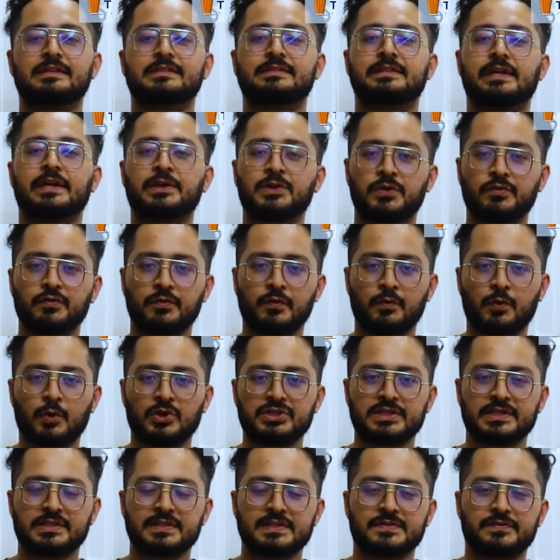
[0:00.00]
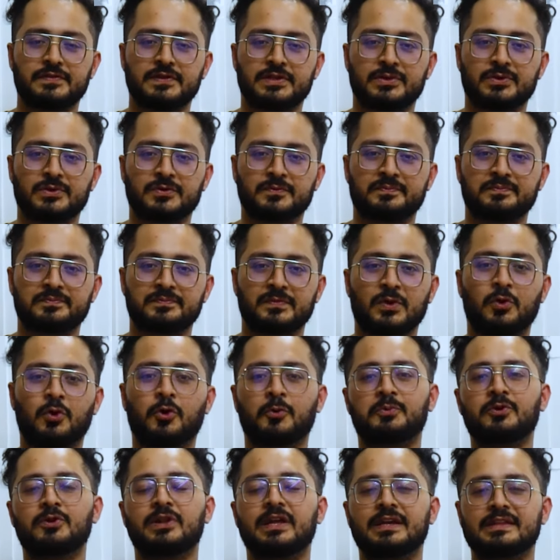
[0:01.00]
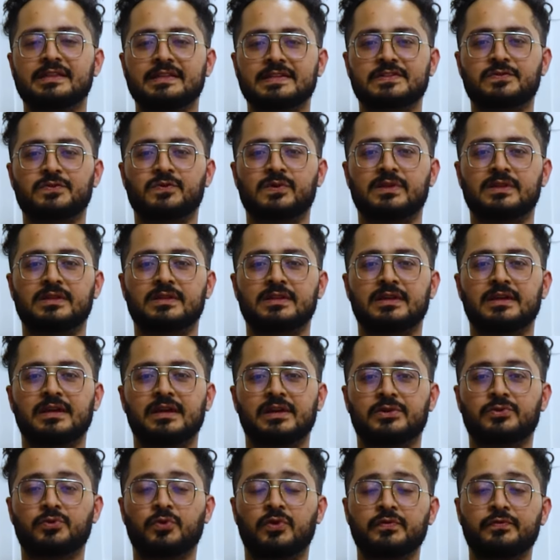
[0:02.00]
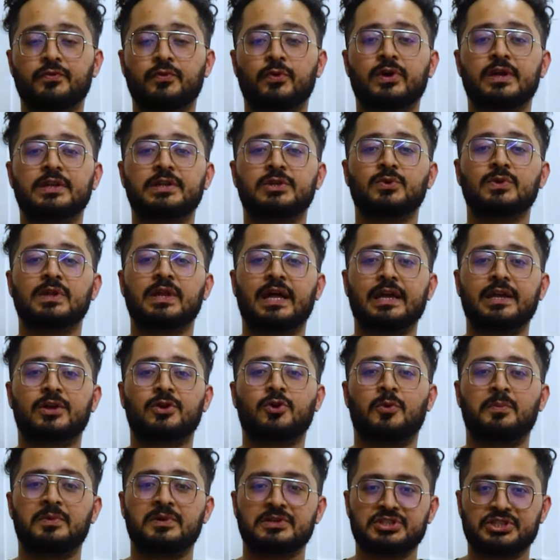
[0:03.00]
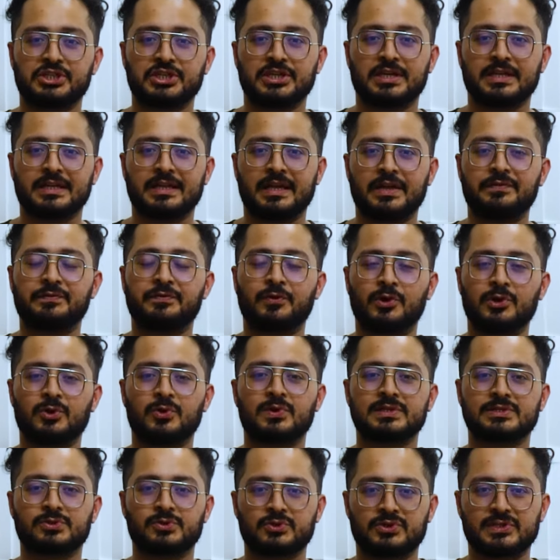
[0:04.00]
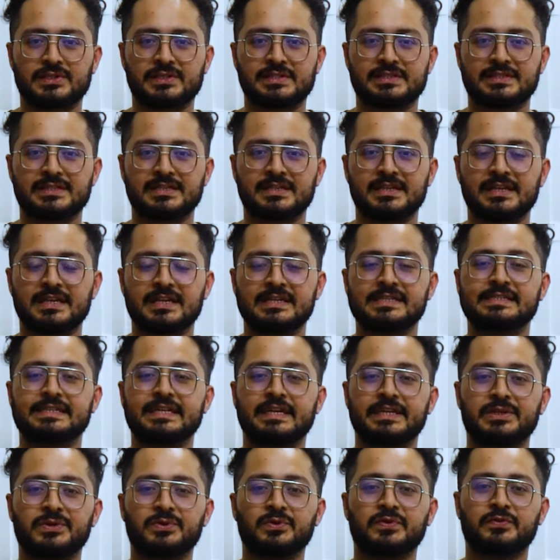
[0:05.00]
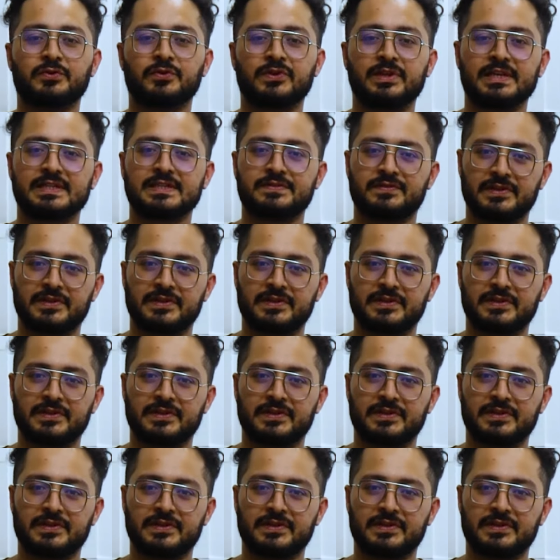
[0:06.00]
Thank you for watching this video. Hope you like this one. Don't forget to like, comment, share, and follow our socials. Stay tuned for next